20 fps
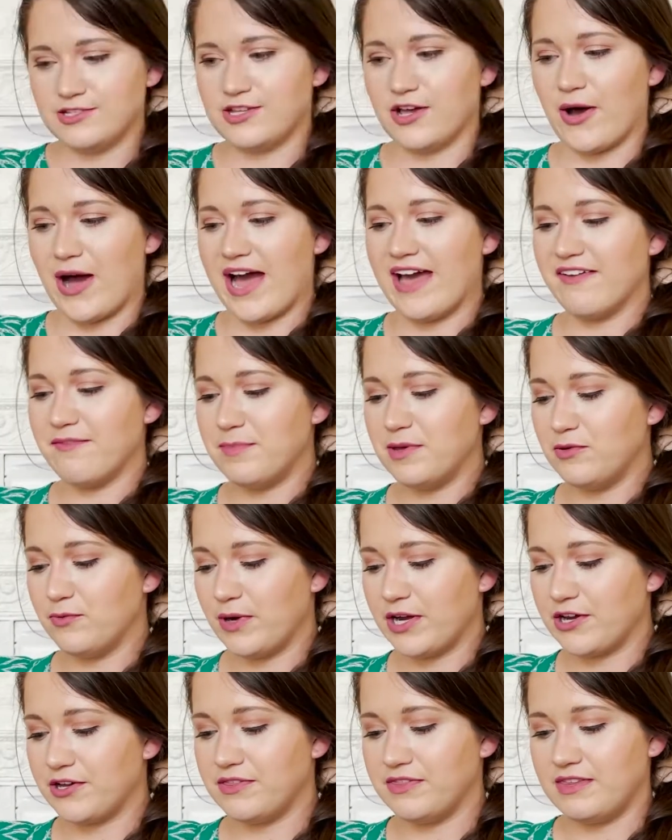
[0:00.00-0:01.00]
So I have been
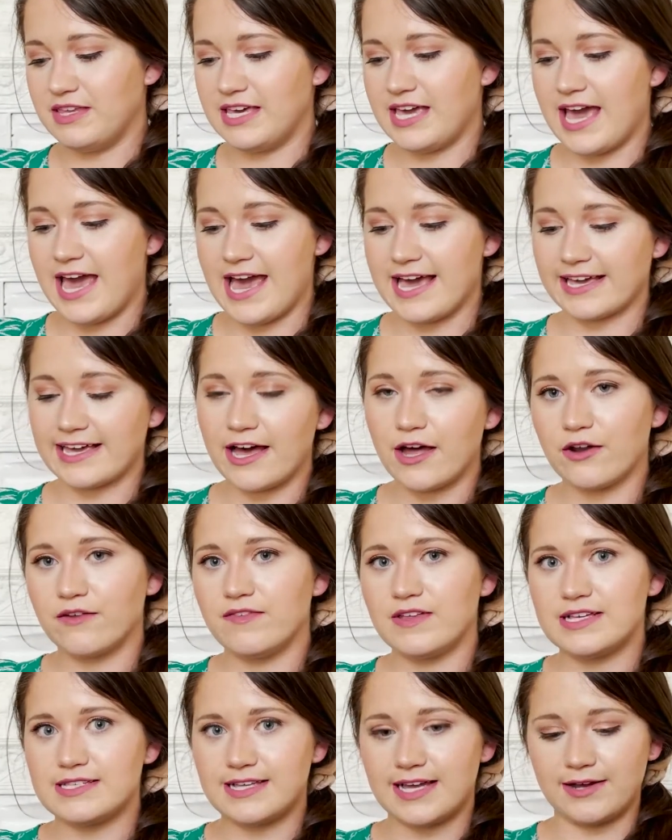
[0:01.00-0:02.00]
wearing the heck out of
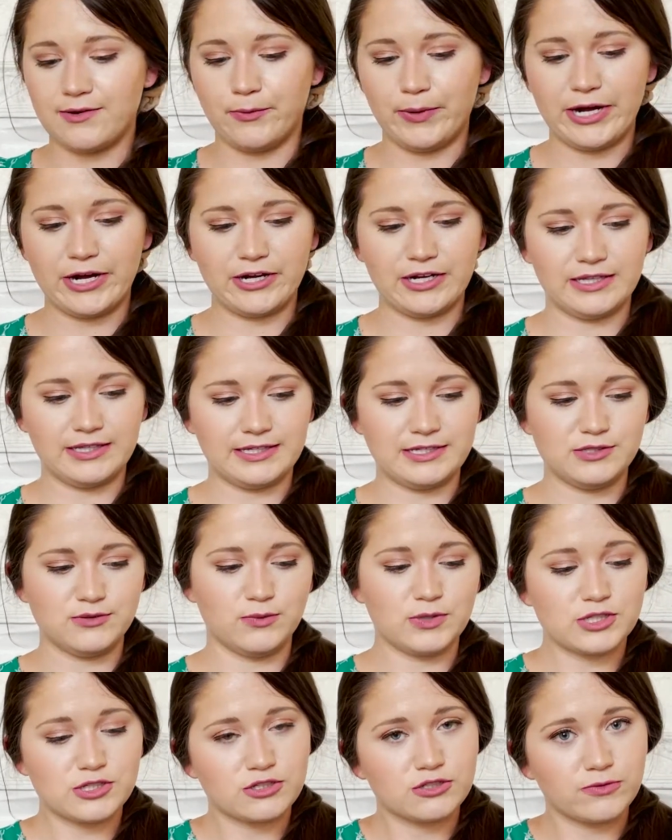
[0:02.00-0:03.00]
this. I wear it at least
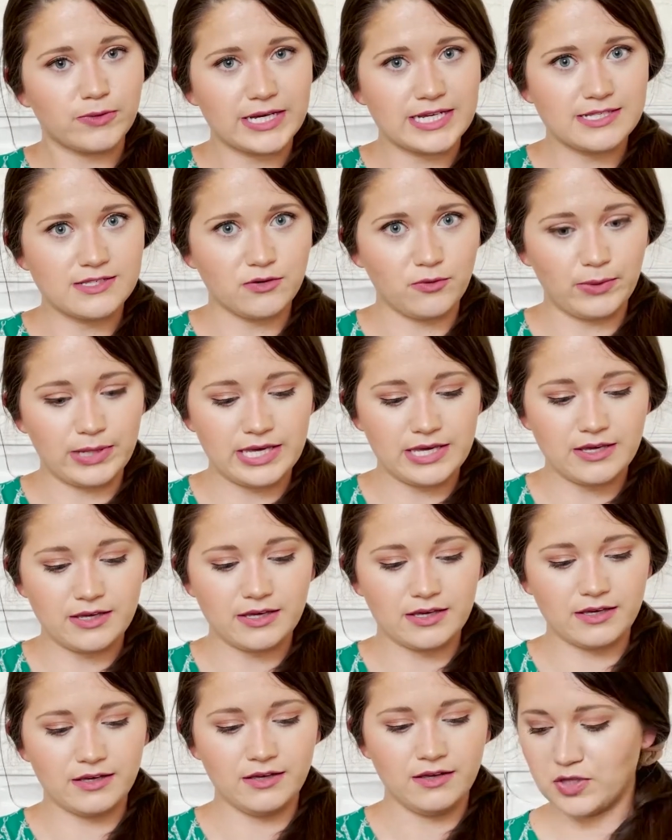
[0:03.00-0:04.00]
once or twice a
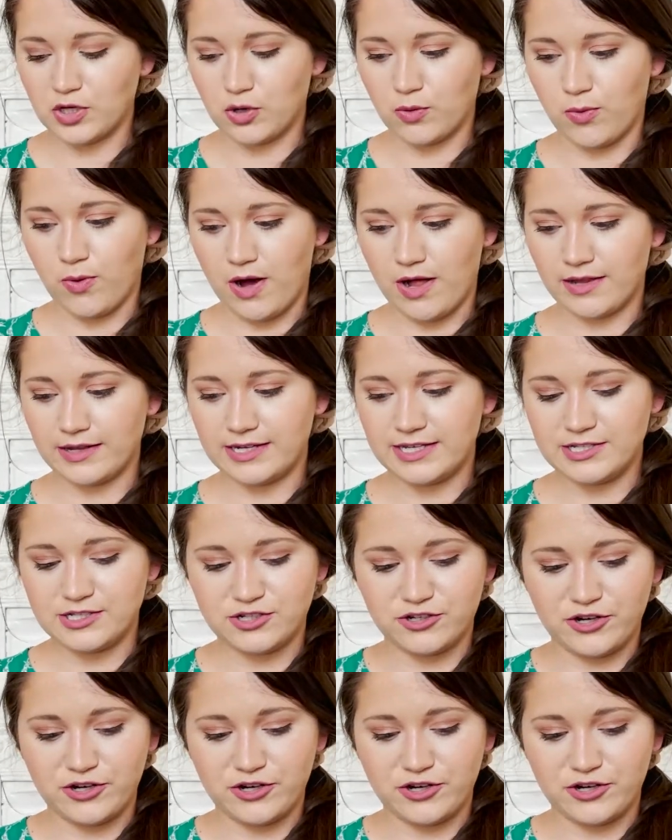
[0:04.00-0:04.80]
week. The quality is